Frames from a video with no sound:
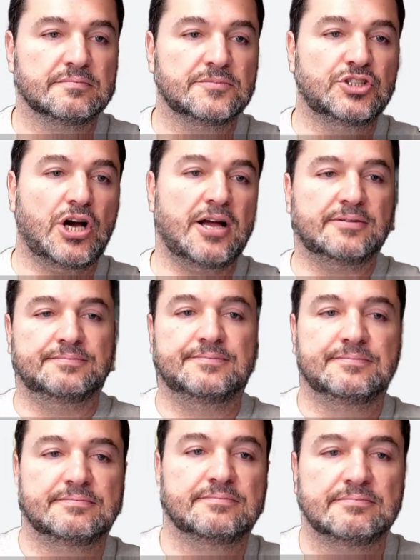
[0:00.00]
Done.
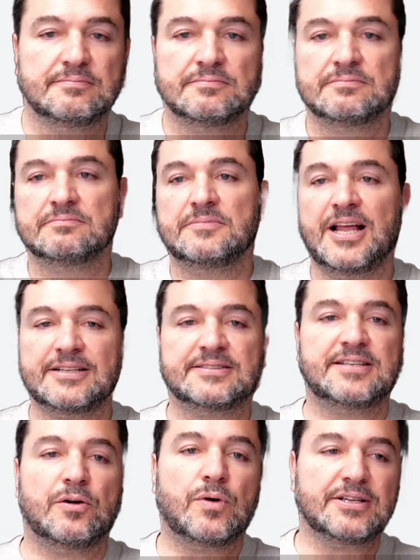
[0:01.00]
Let's see
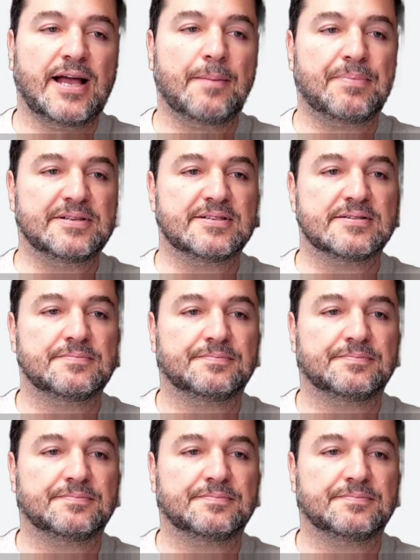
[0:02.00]
what happens.